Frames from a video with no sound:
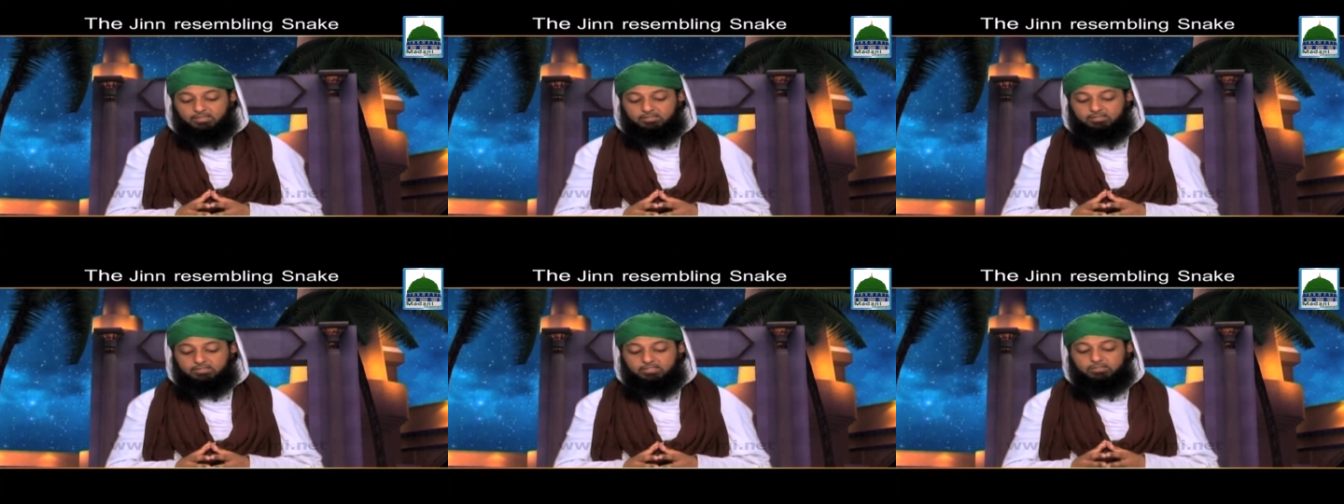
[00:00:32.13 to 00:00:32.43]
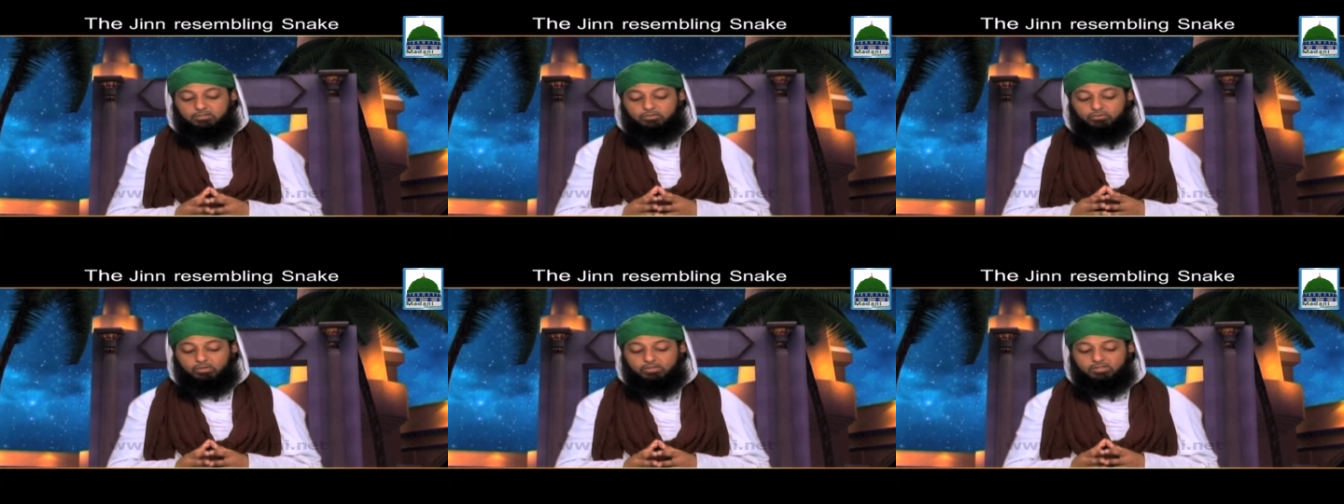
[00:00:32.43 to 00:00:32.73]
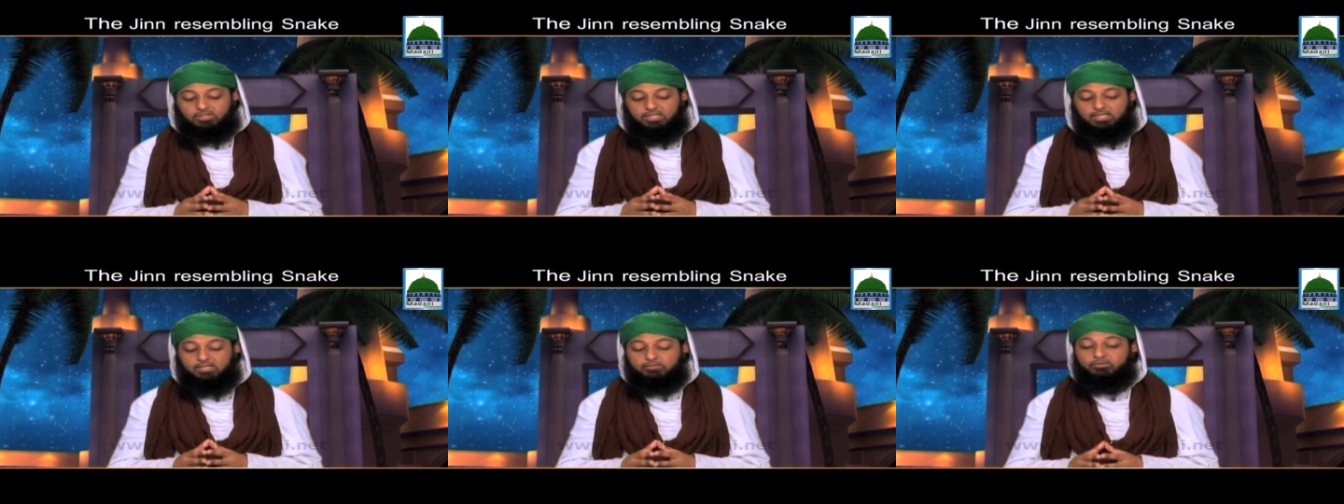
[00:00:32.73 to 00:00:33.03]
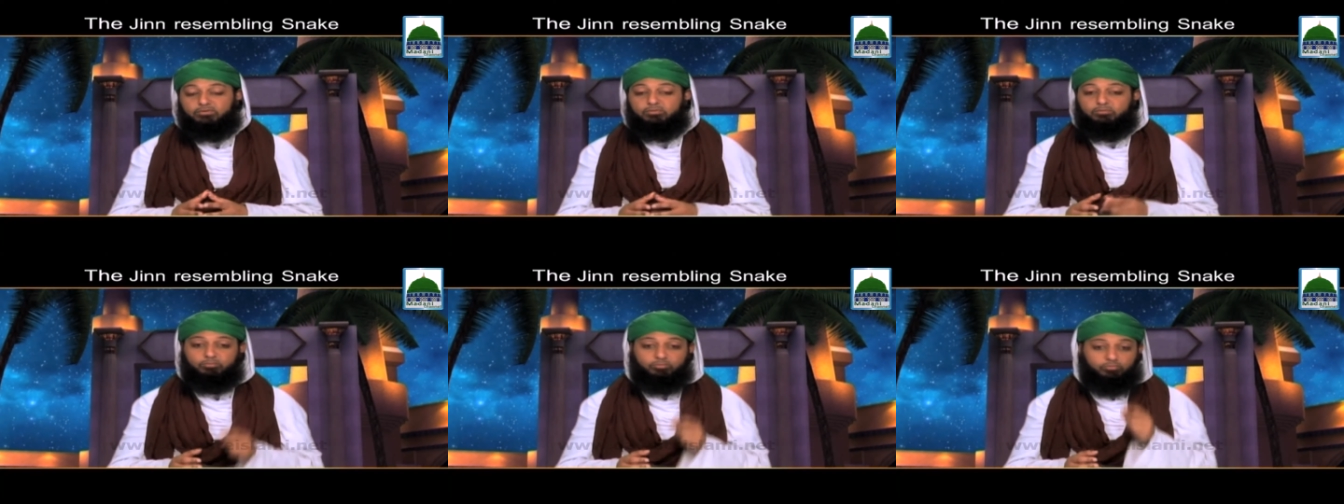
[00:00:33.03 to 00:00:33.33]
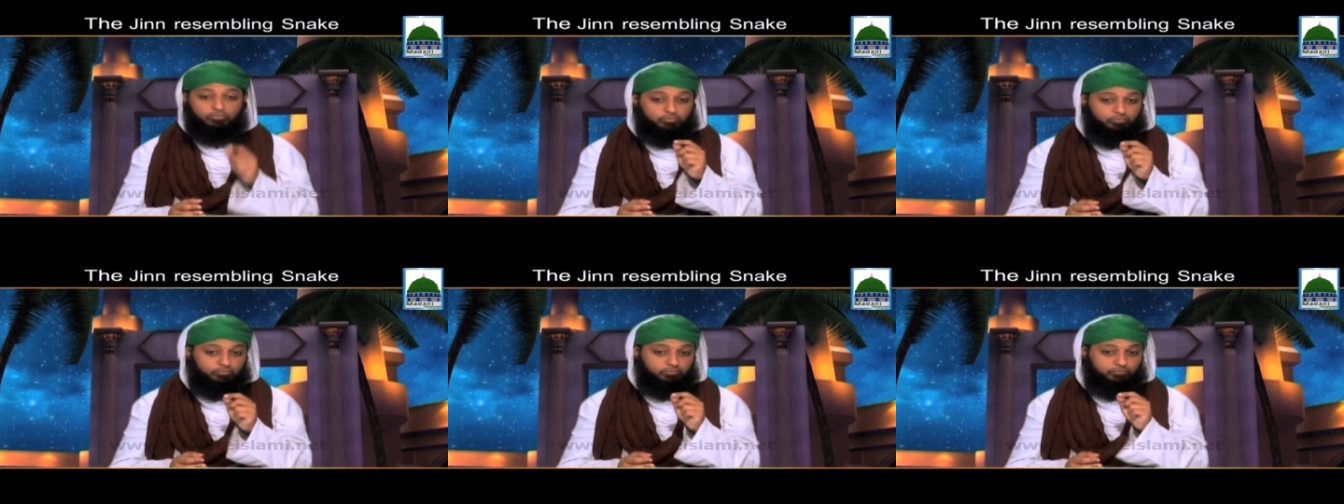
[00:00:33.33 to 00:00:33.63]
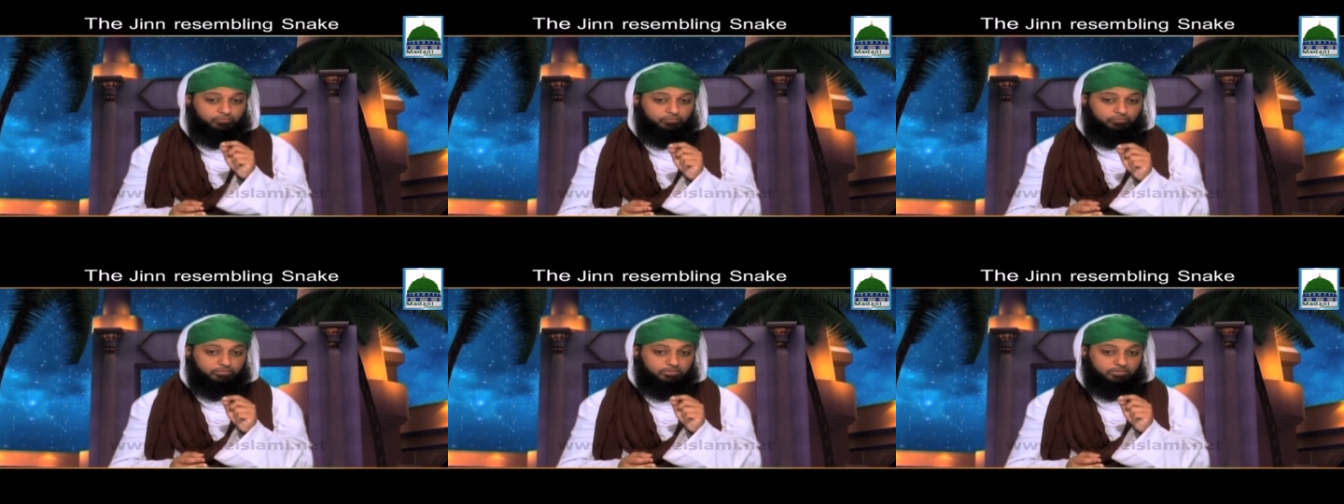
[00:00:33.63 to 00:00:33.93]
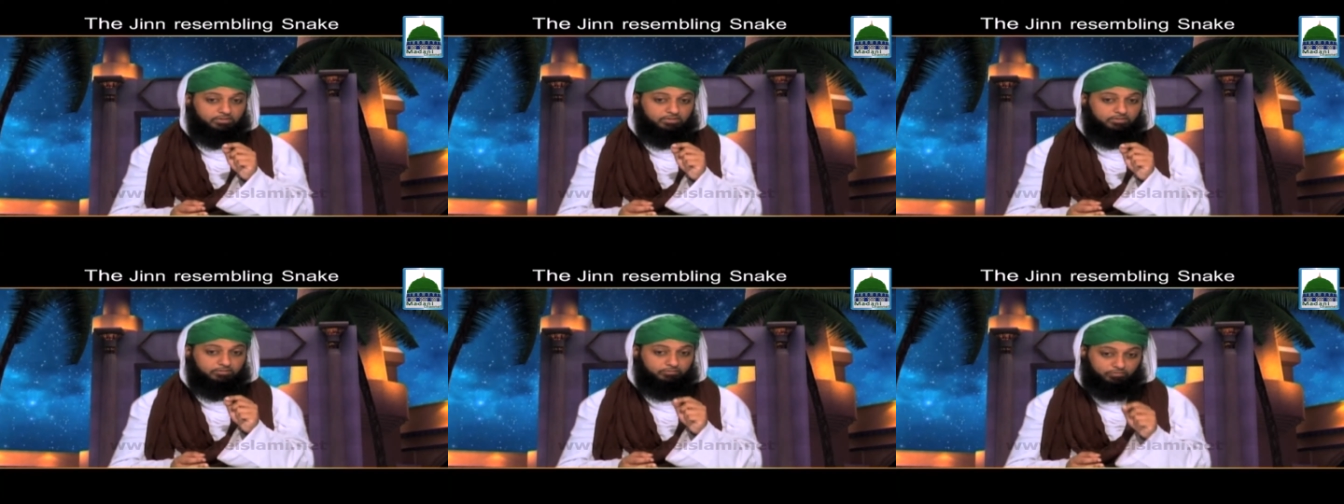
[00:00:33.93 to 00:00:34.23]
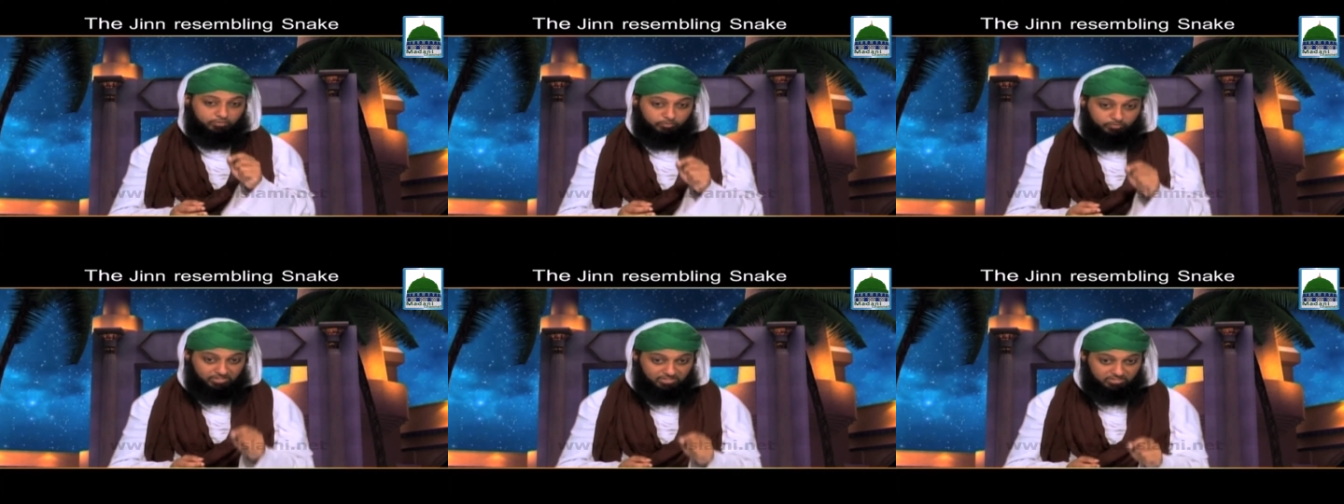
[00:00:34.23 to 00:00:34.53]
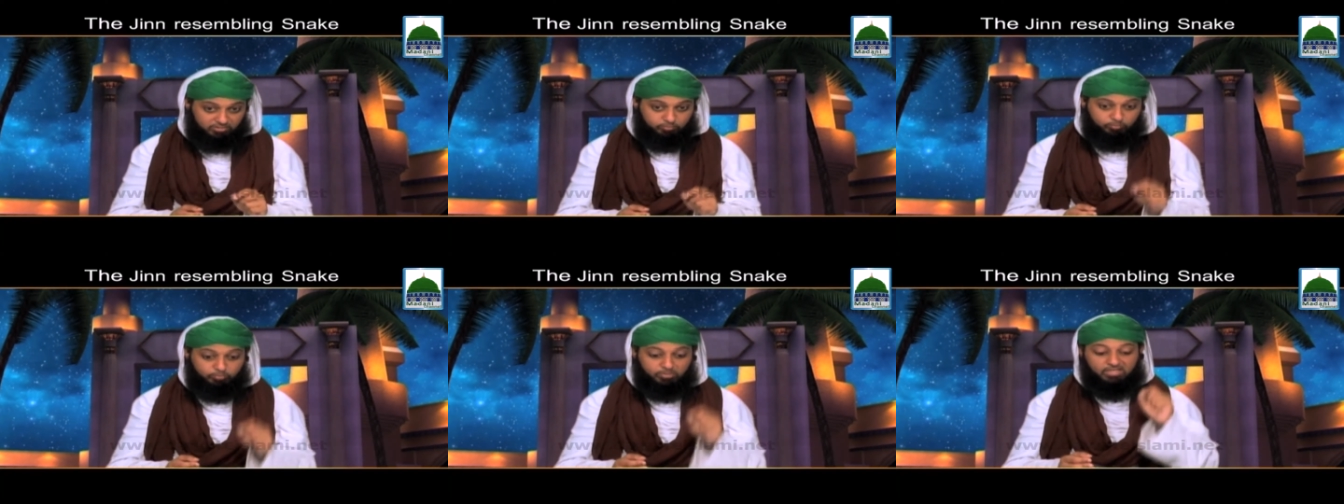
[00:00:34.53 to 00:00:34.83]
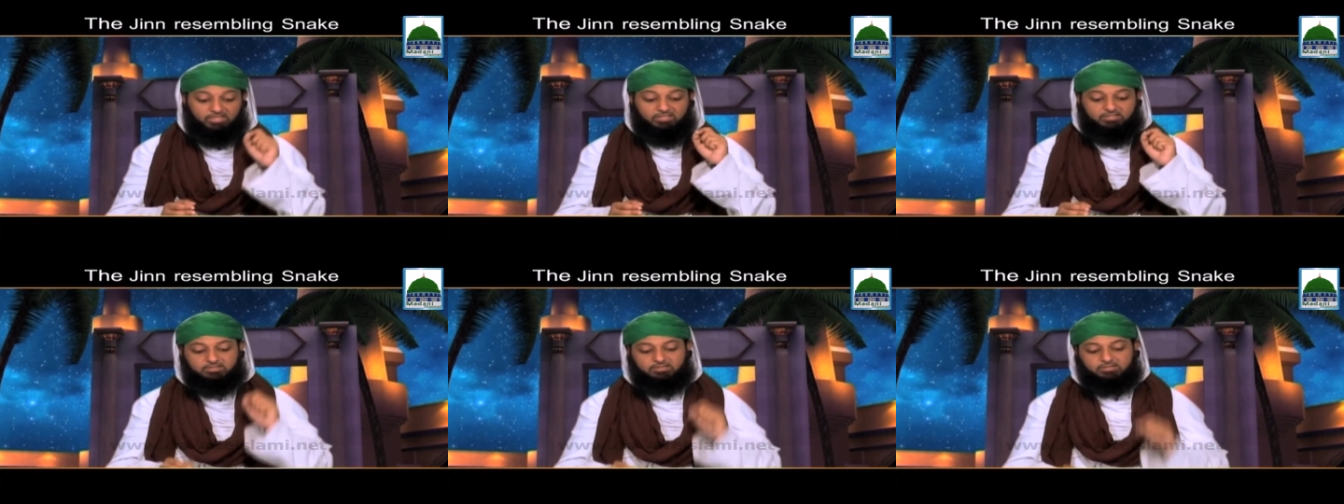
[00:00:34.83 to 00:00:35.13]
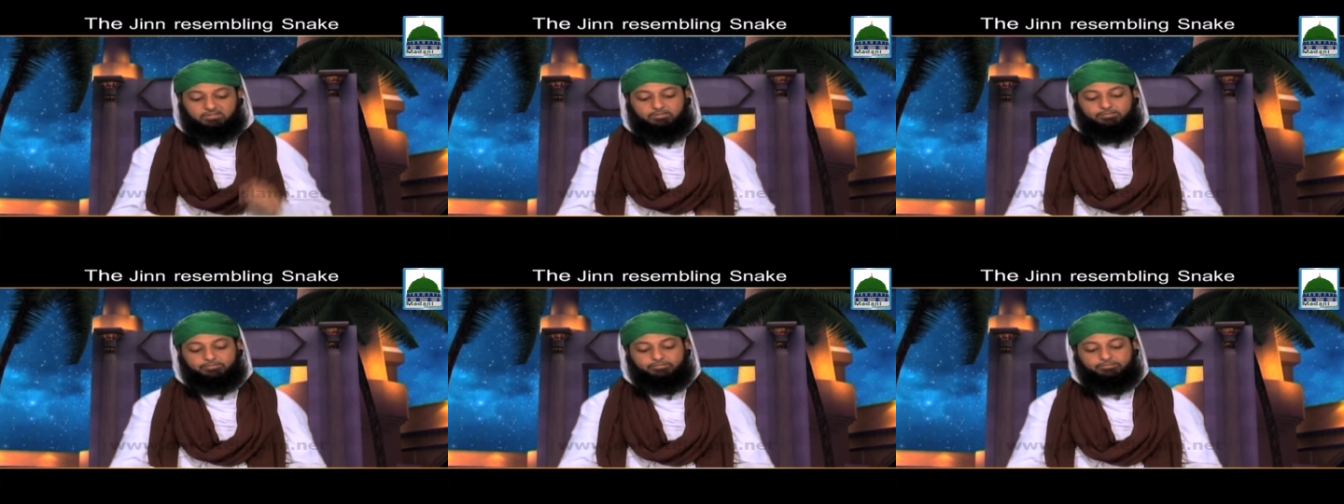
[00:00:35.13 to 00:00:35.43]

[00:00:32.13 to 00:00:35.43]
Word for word: did not even move from his place.